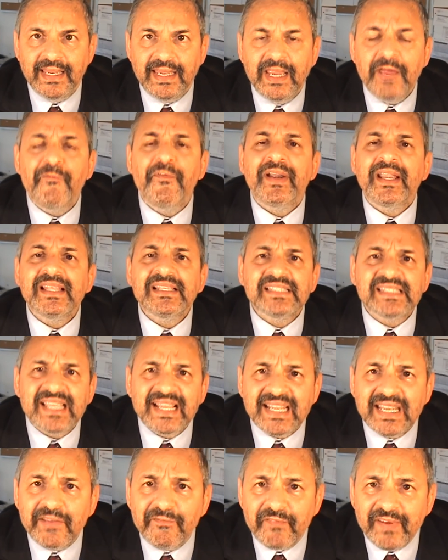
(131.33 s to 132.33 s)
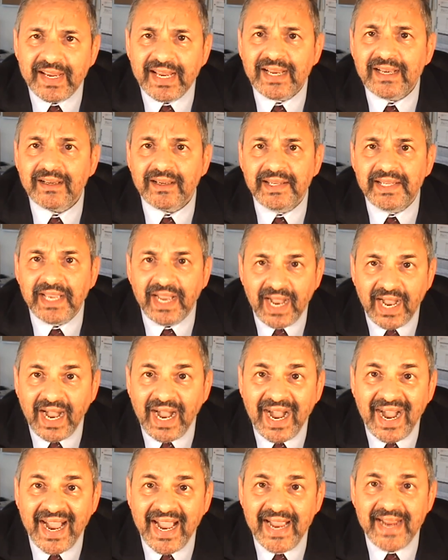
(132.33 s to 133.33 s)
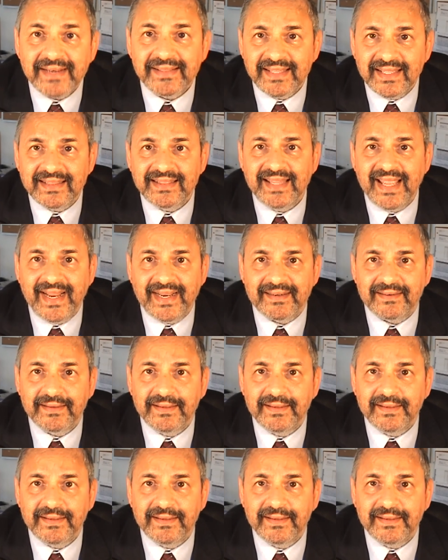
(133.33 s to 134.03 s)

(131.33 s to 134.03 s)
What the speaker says: If it is significantly higher than that,